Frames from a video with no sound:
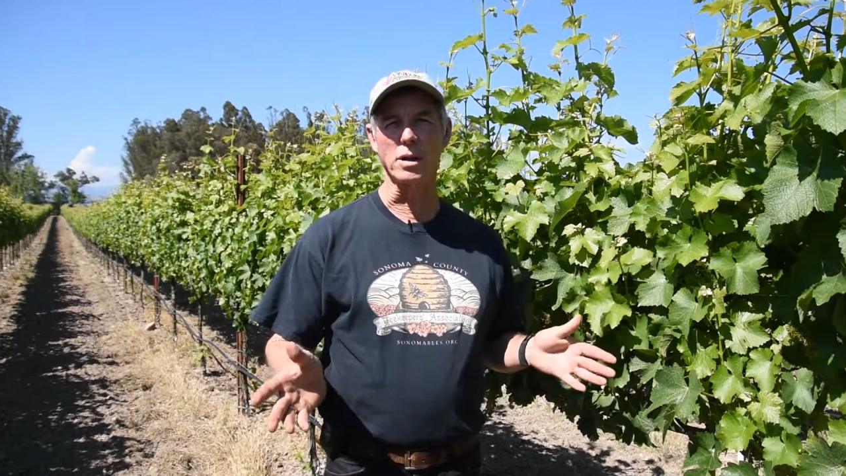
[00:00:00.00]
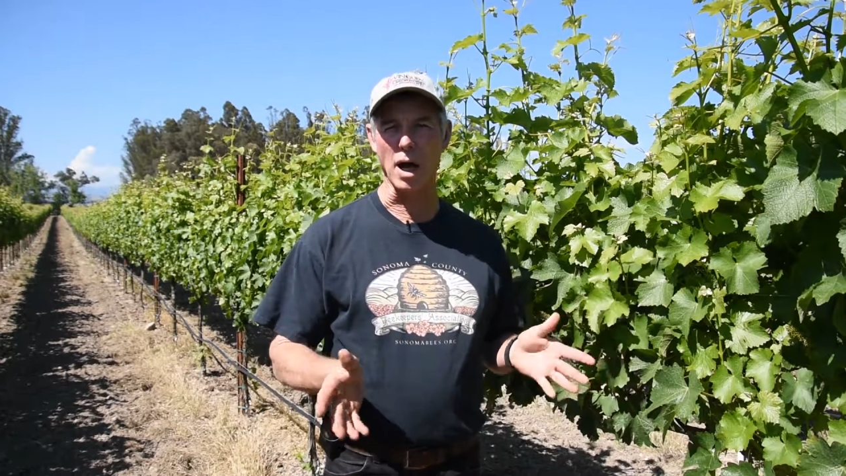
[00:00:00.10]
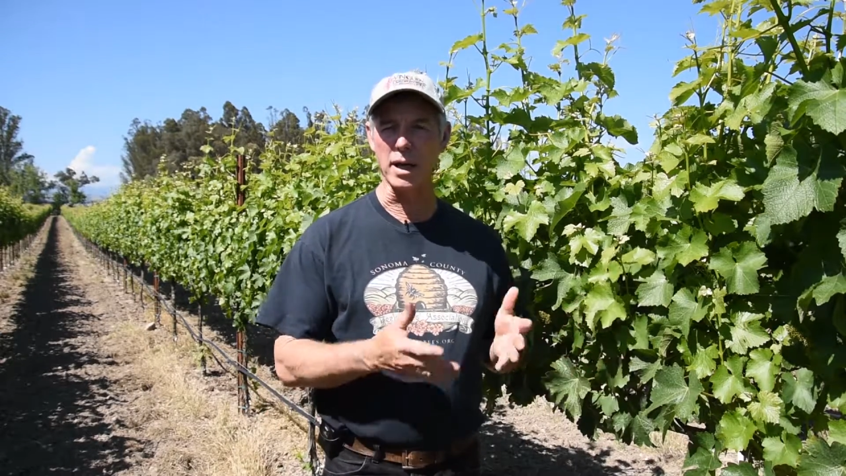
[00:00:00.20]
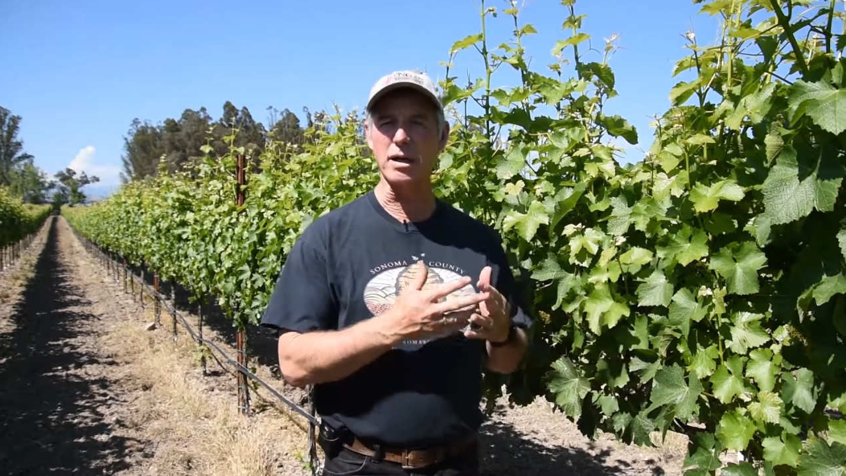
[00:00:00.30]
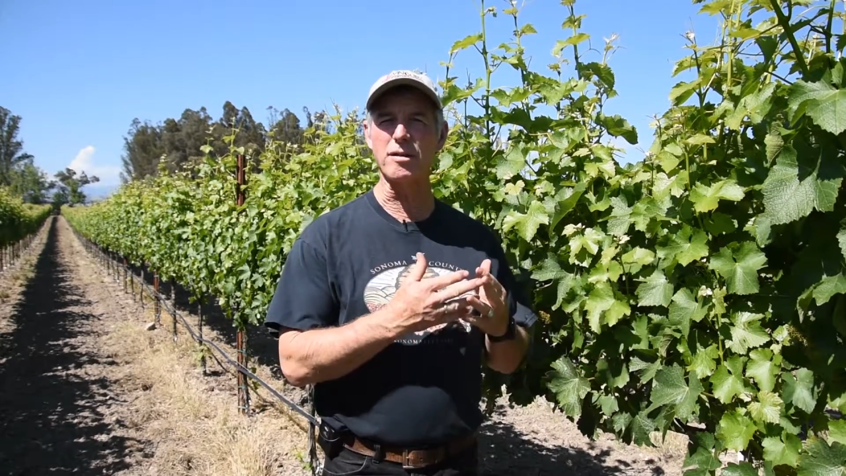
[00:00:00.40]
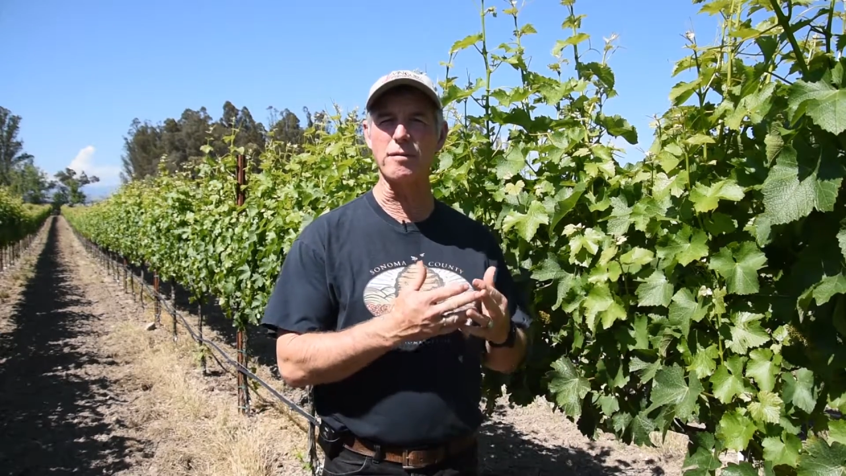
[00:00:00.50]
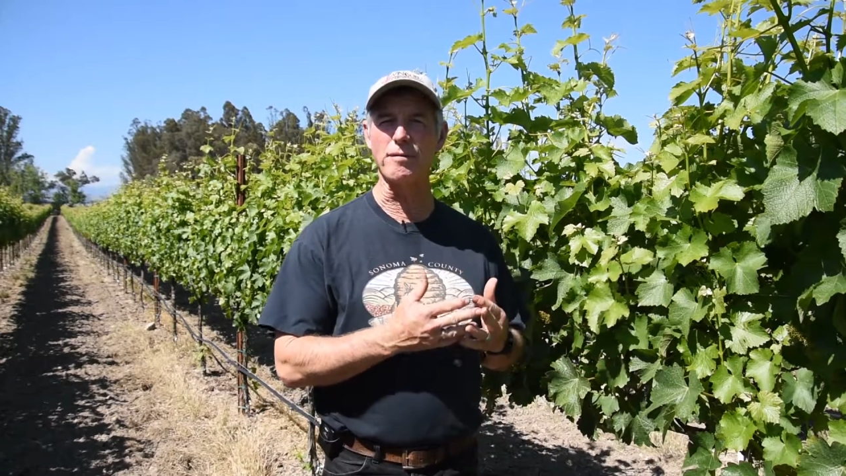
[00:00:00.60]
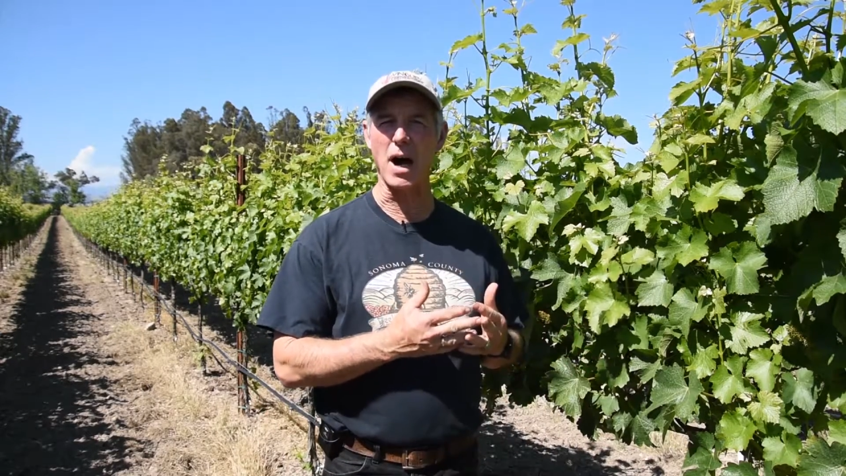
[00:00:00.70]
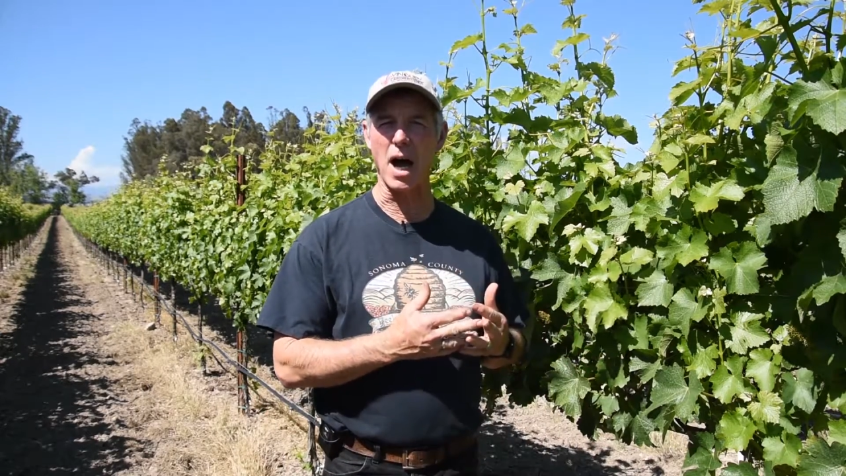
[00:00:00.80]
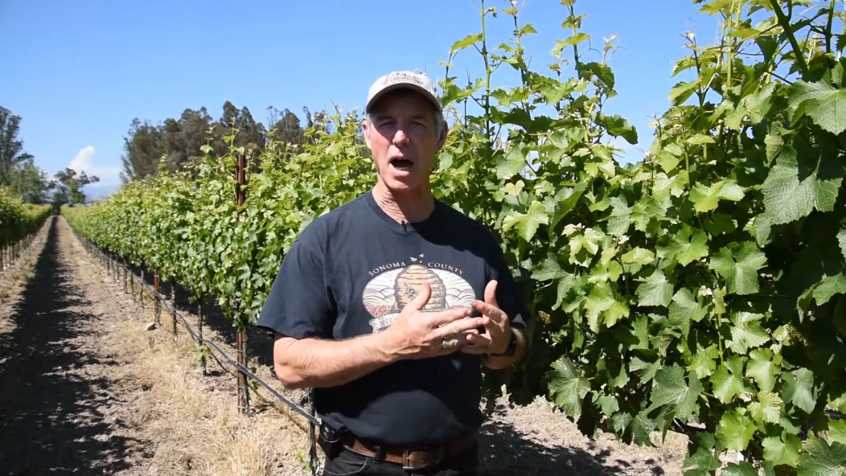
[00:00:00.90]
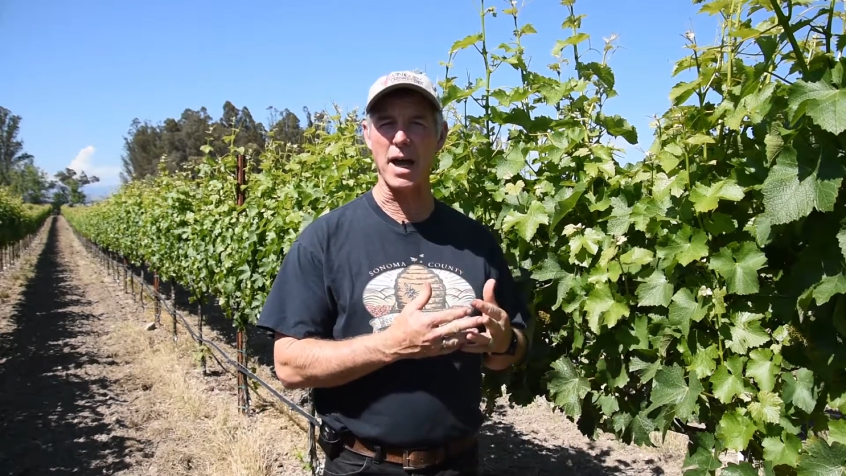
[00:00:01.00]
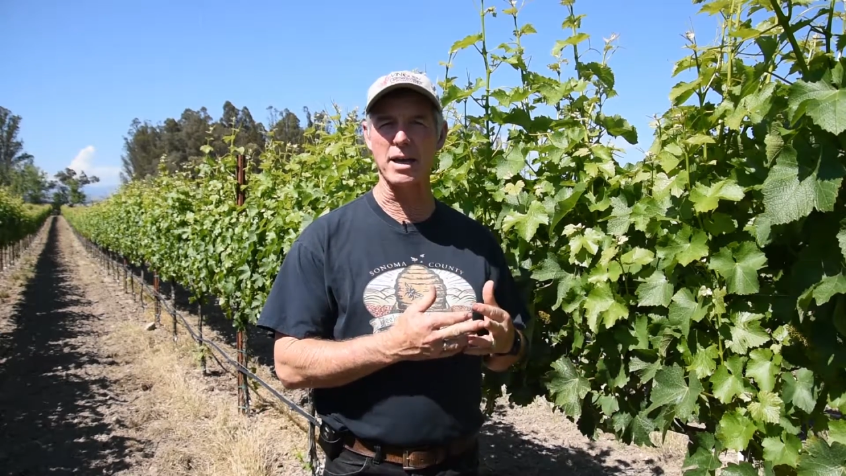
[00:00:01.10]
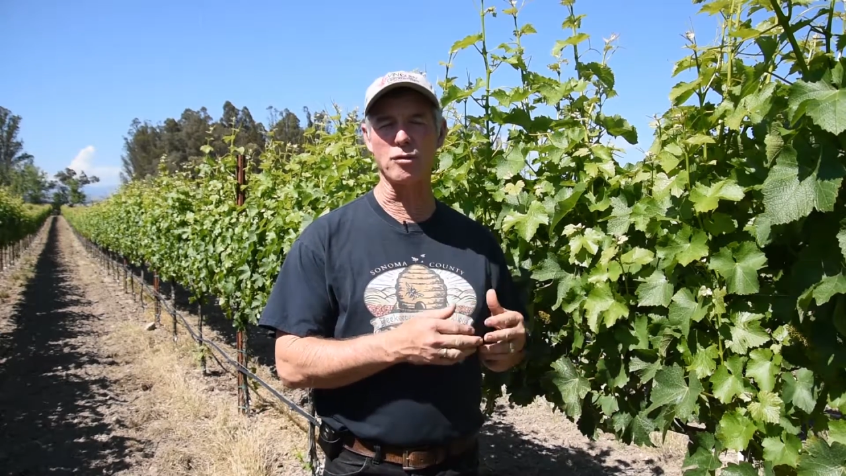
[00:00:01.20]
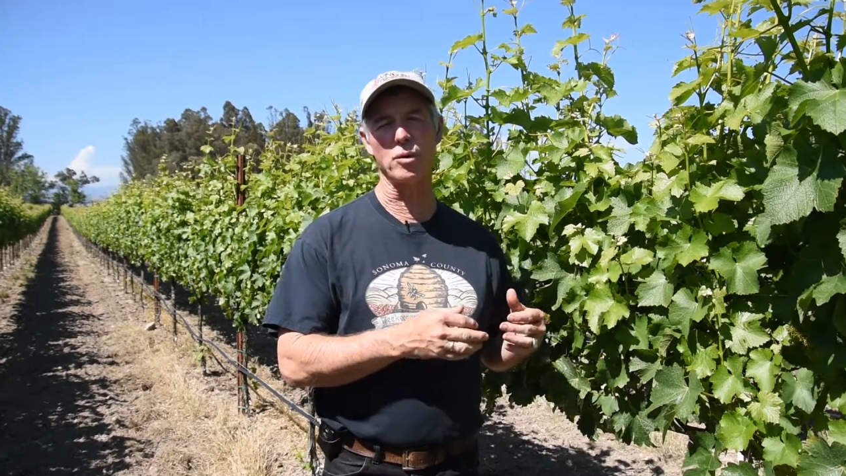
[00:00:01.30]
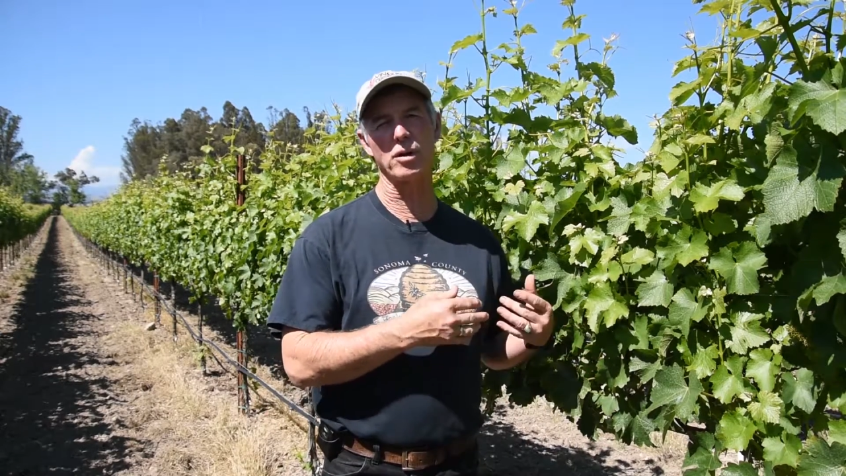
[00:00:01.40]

tucking some vines,